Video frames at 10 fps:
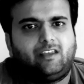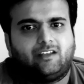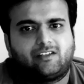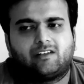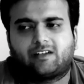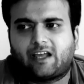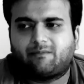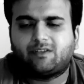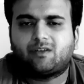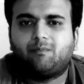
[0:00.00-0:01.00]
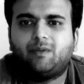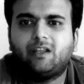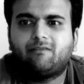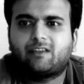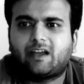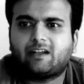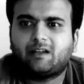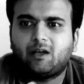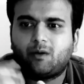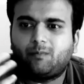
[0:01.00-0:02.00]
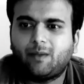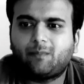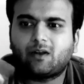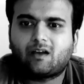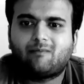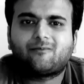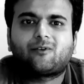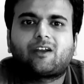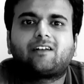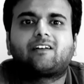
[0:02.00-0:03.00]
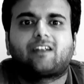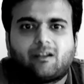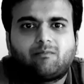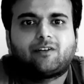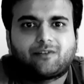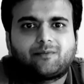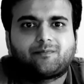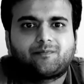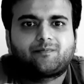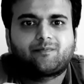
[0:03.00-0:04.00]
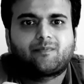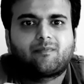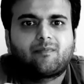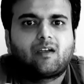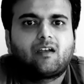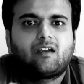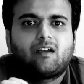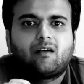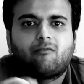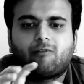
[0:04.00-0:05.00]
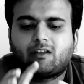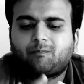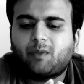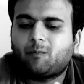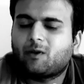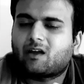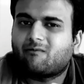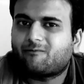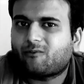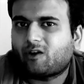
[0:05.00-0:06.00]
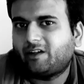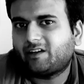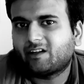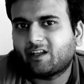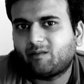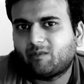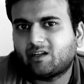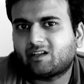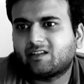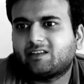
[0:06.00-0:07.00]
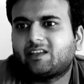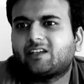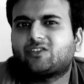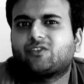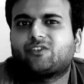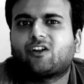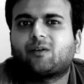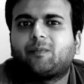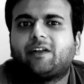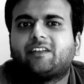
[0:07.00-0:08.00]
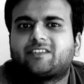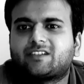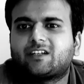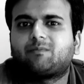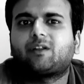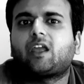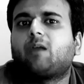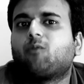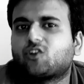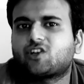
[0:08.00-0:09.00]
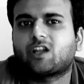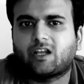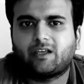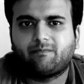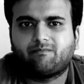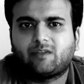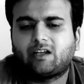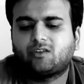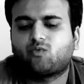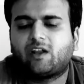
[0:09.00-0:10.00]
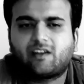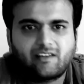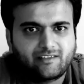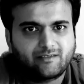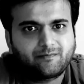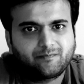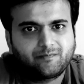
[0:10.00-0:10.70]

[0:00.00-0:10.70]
the ancient times believed that people come for entertainment. When people come for entertainment, they should not be disturbed emotionally. That is one reason.